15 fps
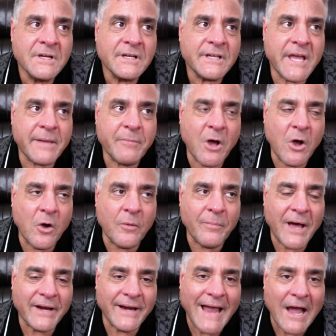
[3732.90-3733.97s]
Came home
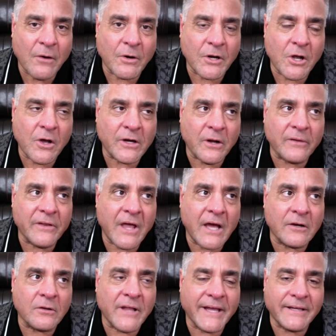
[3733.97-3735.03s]
about an hour ago. I don't I
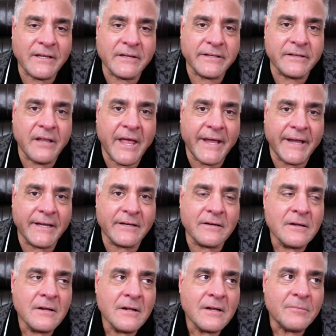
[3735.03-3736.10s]
don't like eating late,
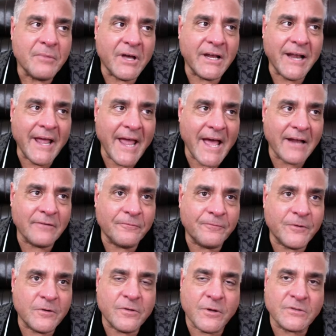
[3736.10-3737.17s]
but I had a
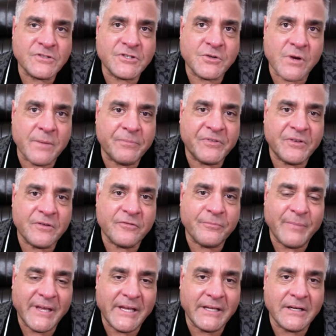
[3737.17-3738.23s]
few of those strips of
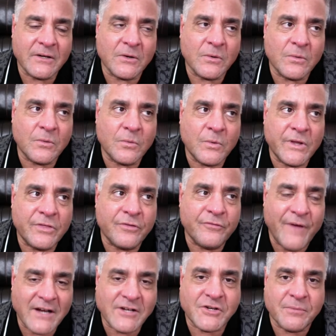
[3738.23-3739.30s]
meat with
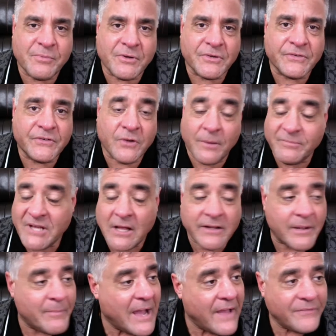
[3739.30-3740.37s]
vegetables. So I'm telling
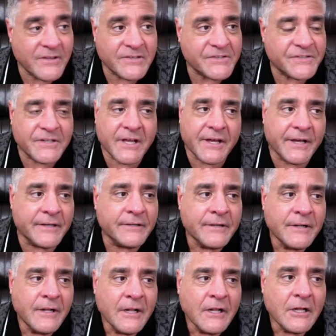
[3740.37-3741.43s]
you, I'm on this uh,
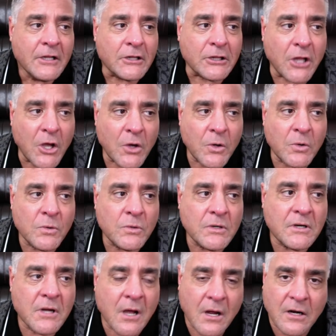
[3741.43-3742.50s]
low
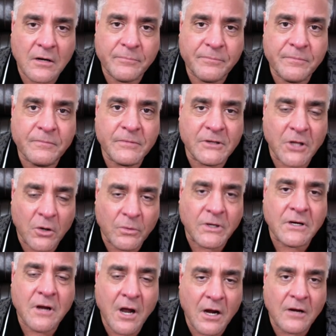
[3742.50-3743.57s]
carb,
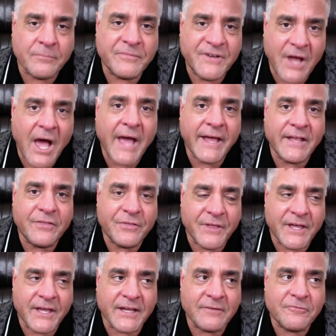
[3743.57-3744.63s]
lower carb diet
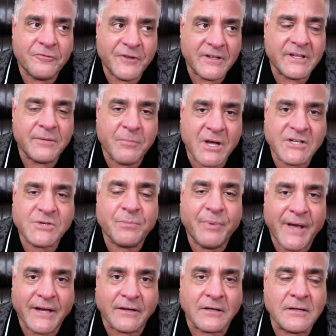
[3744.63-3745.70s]
thing, feeling much
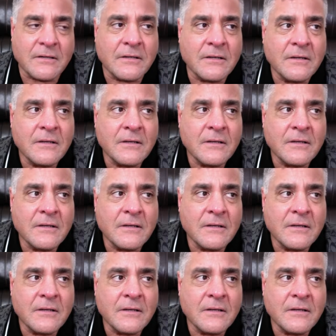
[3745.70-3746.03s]
better.